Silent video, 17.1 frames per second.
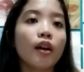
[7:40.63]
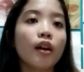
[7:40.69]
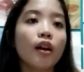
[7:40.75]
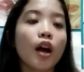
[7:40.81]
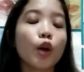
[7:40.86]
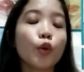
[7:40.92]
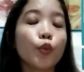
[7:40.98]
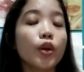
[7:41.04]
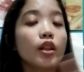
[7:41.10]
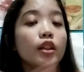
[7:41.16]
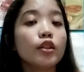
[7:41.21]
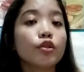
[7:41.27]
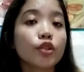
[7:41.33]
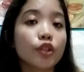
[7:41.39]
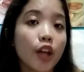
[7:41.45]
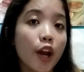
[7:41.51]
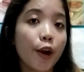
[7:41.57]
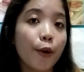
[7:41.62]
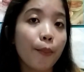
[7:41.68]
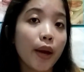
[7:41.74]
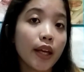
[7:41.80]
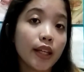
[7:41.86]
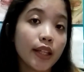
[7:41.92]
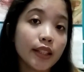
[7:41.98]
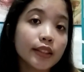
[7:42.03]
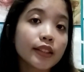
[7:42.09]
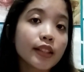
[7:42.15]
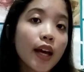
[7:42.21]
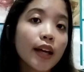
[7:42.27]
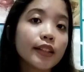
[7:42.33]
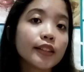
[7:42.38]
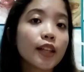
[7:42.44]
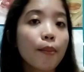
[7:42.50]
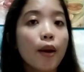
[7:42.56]
I'm willing to share my
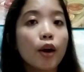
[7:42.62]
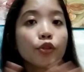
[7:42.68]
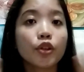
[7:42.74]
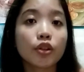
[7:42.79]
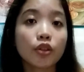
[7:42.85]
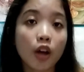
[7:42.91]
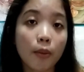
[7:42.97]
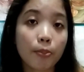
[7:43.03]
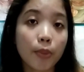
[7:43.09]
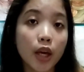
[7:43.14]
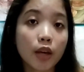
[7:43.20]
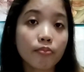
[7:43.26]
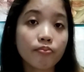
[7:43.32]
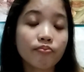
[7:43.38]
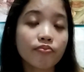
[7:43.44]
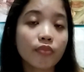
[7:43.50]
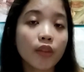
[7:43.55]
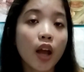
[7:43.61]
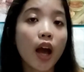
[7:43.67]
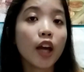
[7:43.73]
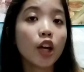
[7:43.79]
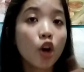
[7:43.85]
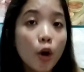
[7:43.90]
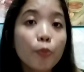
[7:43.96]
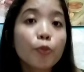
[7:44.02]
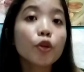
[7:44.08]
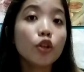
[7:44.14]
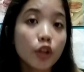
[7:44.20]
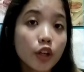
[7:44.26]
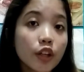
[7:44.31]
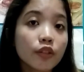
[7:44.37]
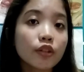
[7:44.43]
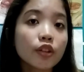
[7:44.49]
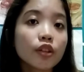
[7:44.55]
insights about the topic. I hope you
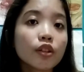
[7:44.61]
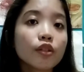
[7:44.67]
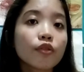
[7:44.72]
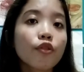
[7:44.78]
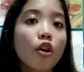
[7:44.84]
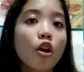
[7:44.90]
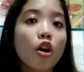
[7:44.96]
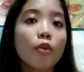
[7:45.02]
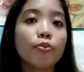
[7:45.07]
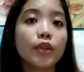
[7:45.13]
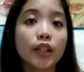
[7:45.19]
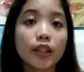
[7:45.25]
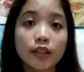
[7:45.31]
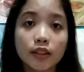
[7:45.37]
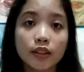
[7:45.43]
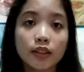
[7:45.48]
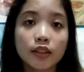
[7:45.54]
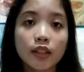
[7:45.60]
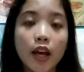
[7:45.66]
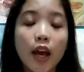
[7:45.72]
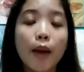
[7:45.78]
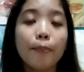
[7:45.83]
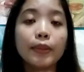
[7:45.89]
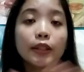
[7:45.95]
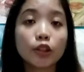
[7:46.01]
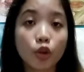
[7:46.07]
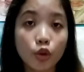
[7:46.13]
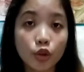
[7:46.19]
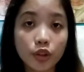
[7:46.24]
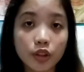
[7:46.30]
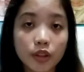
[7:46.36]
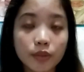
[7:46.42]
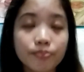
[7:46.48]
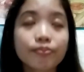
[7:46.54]
learned from this
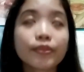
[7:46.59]
episode.